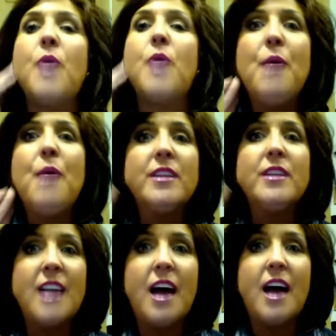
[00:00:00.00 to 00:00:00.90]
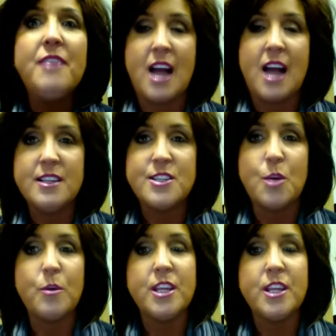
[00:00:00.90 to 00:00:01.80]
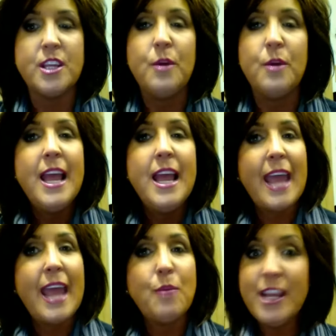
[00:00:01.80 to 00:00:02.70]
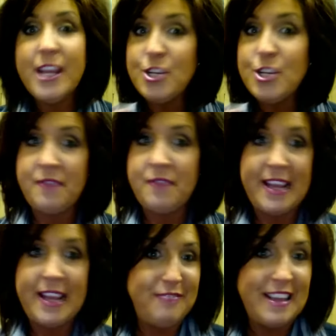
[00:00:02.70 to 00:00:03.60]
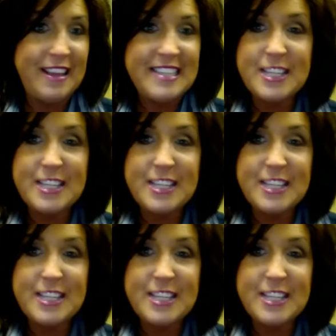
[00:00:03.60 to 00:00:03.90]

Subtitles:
I would love to consult with you, and we could do it face to face like this,